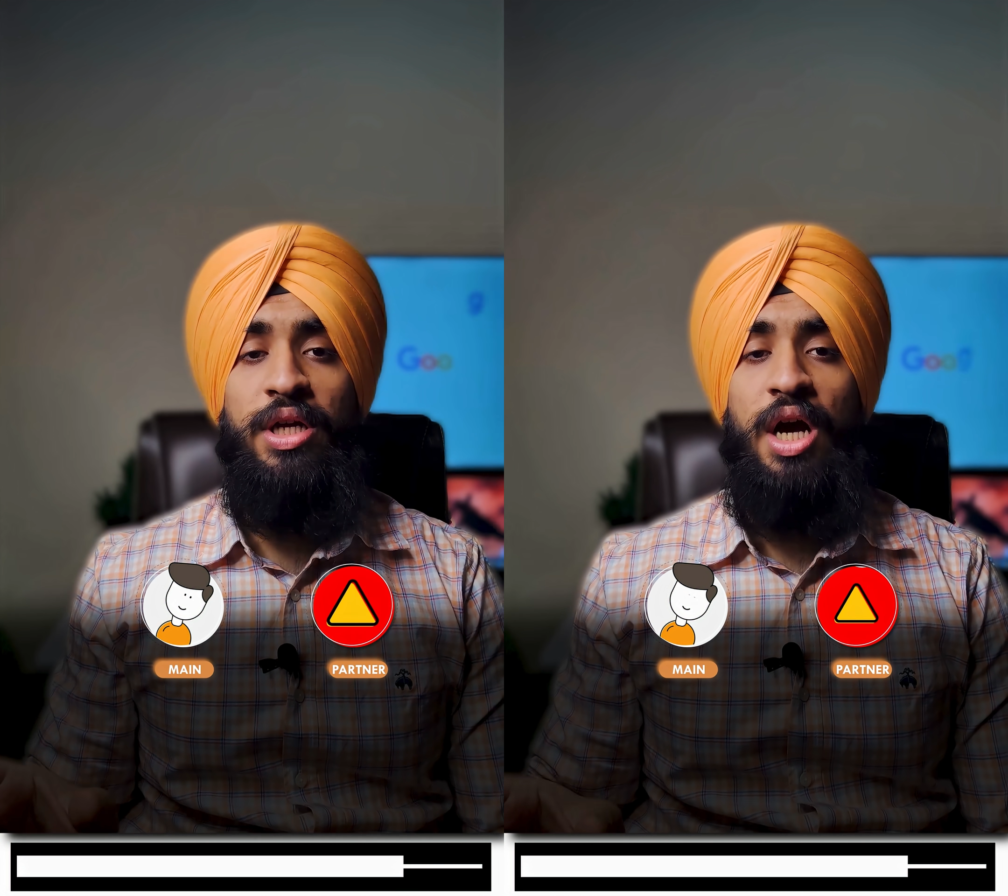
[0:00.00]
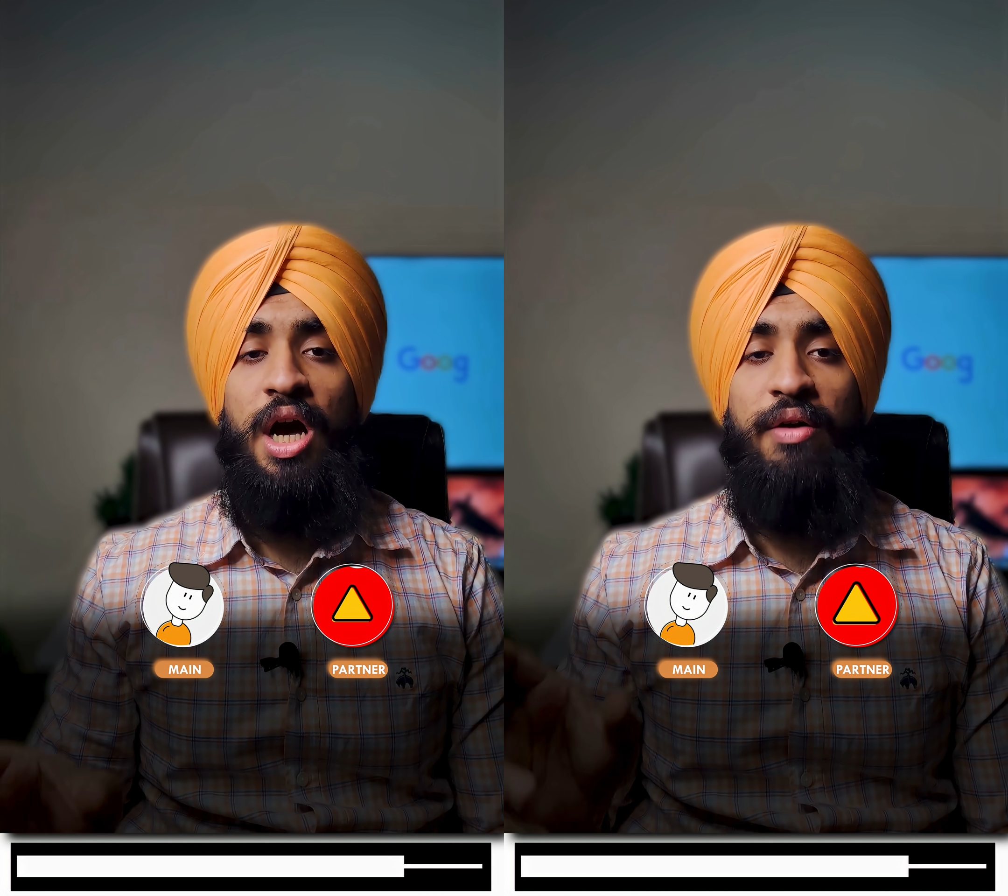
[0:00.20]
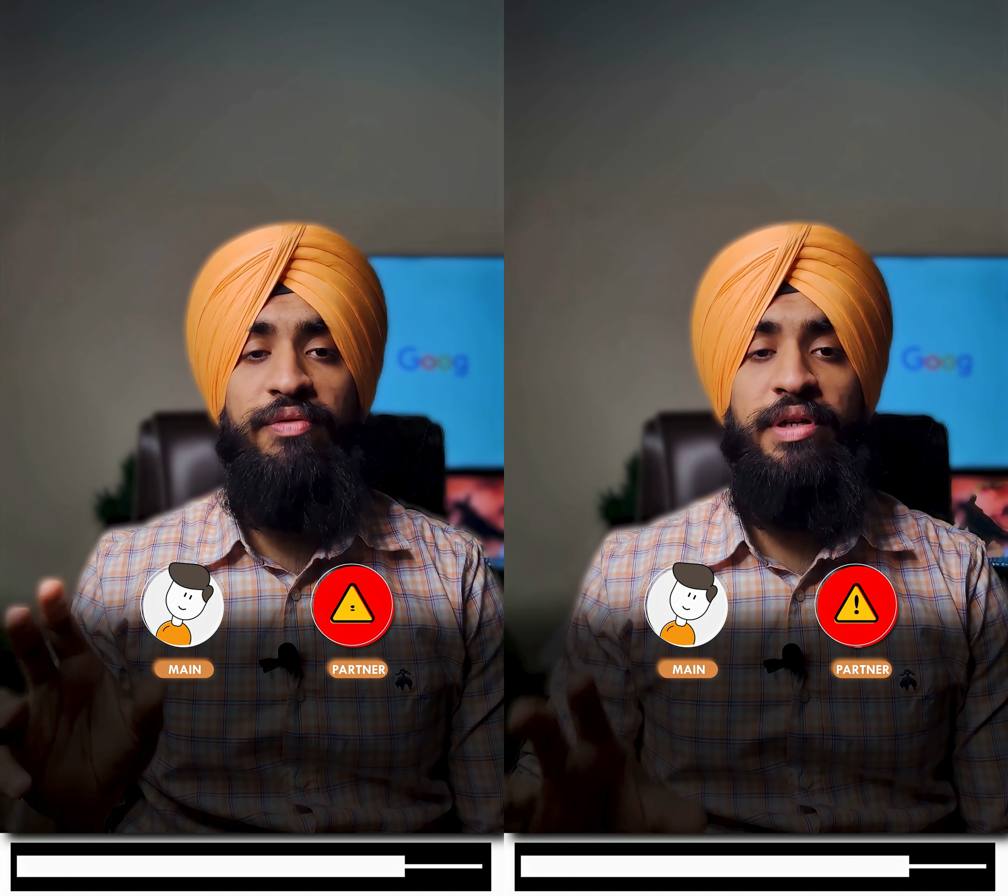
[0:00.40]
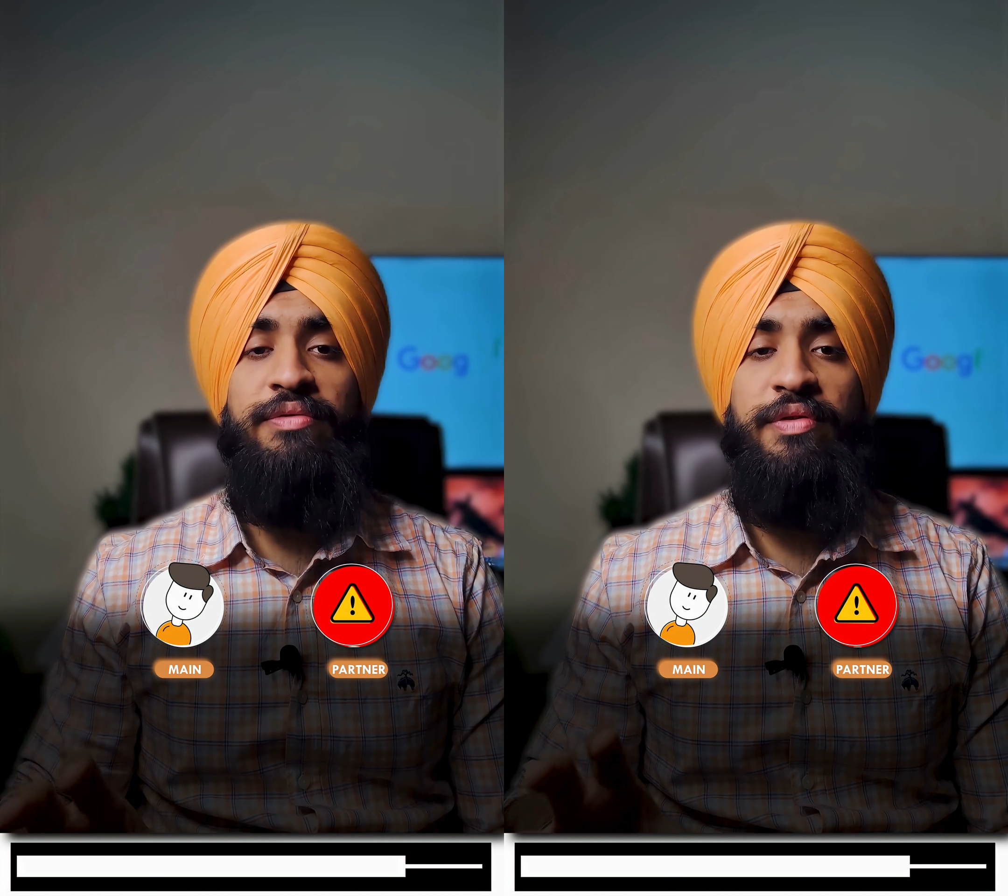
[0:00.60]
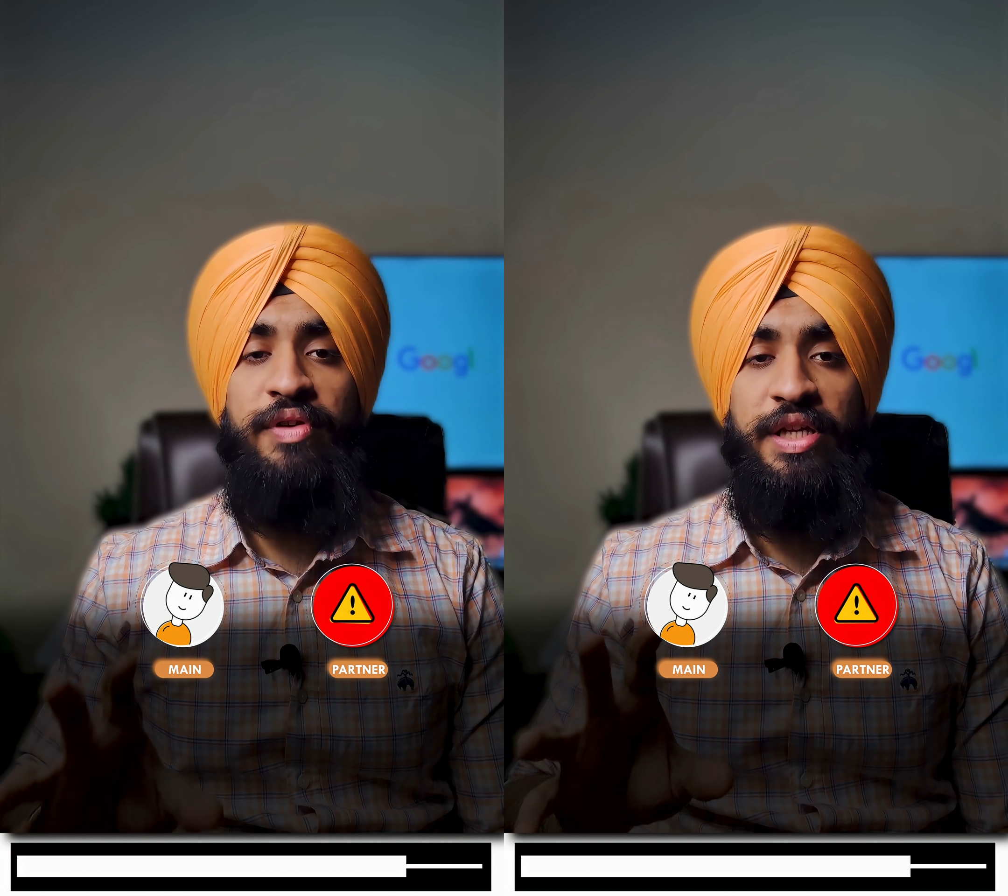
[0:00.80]
after
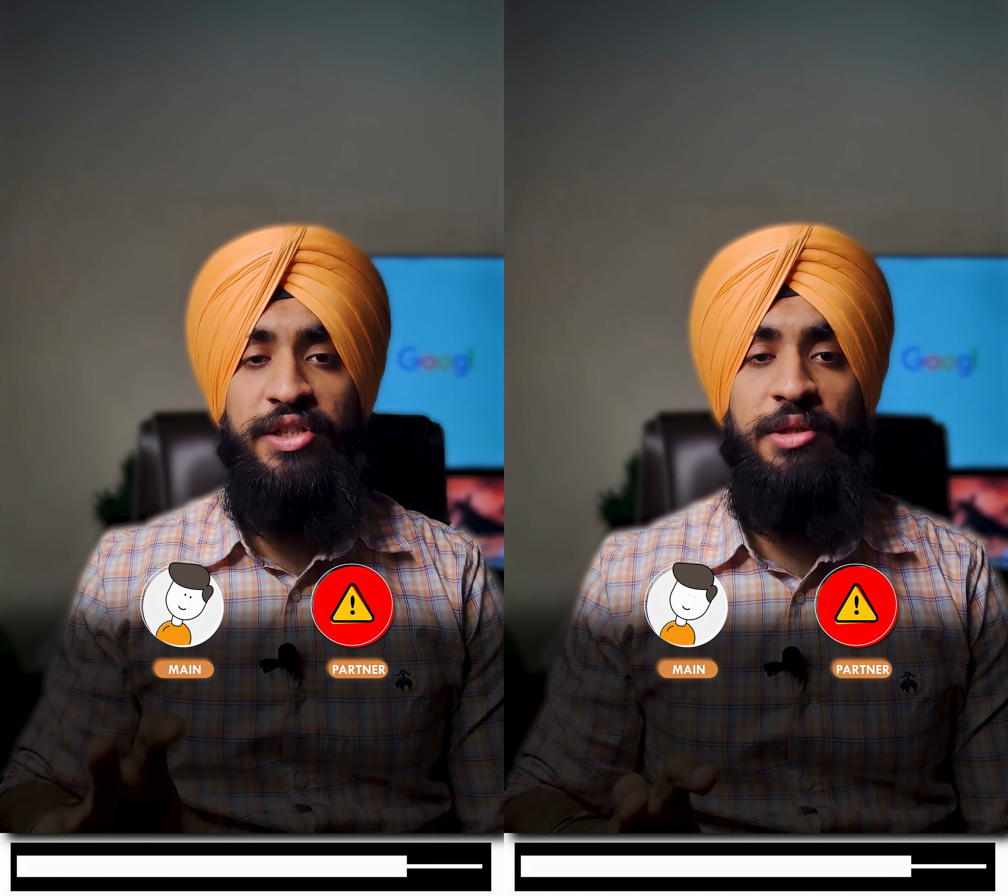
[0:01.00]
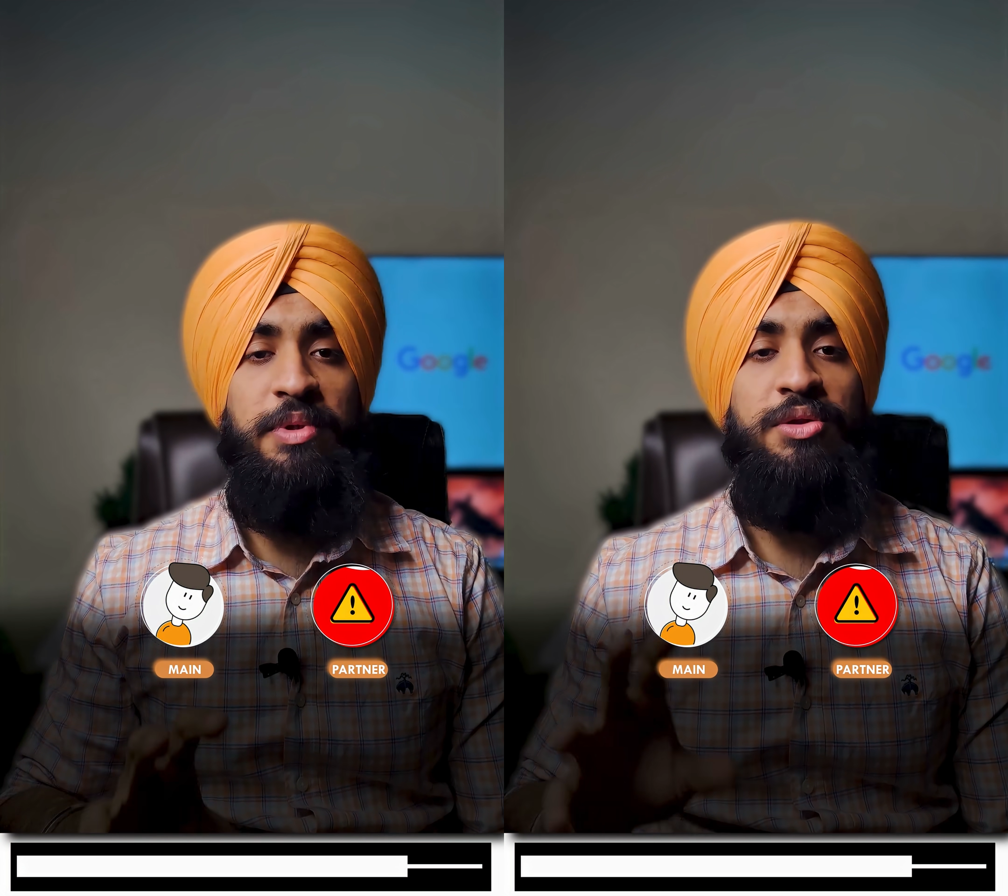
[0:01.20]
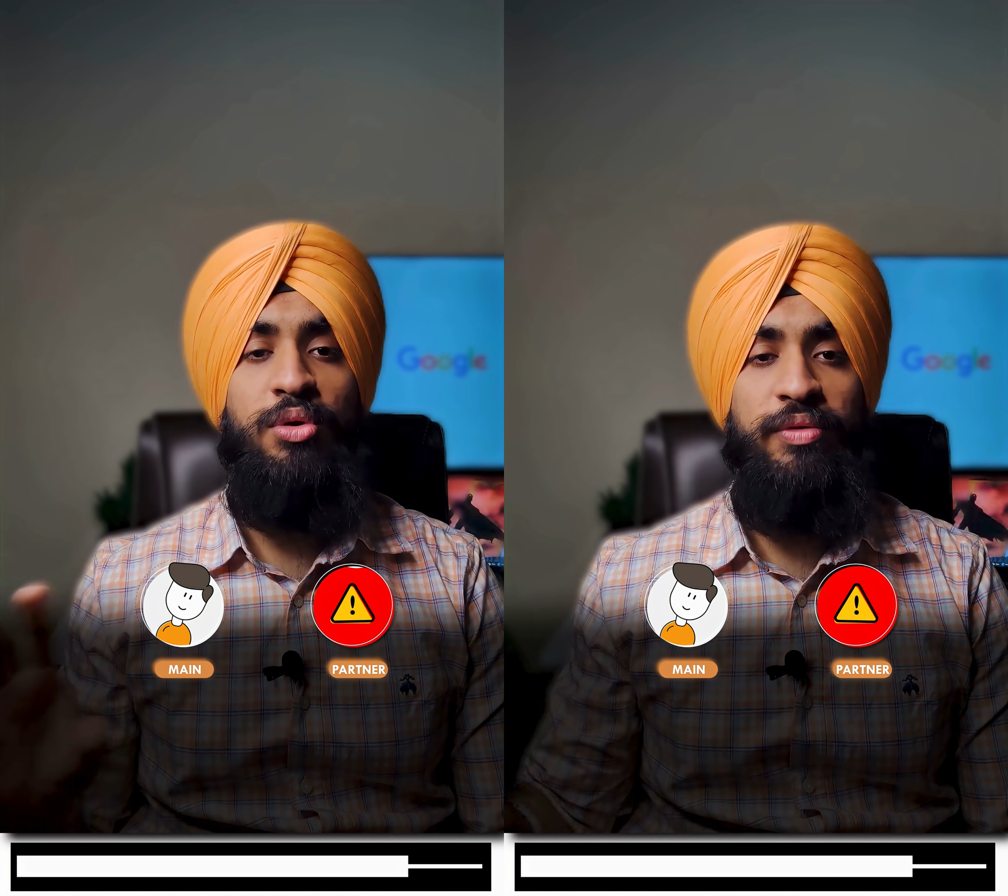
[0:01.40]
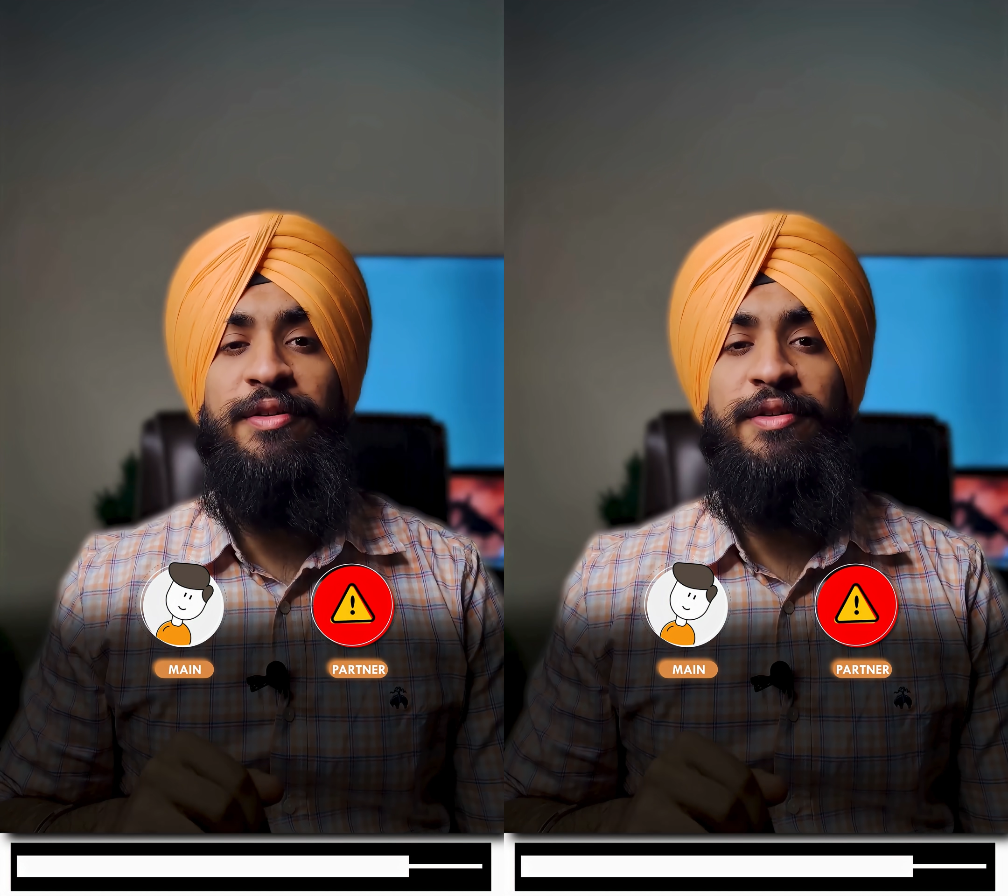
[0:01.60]
15 GB is over.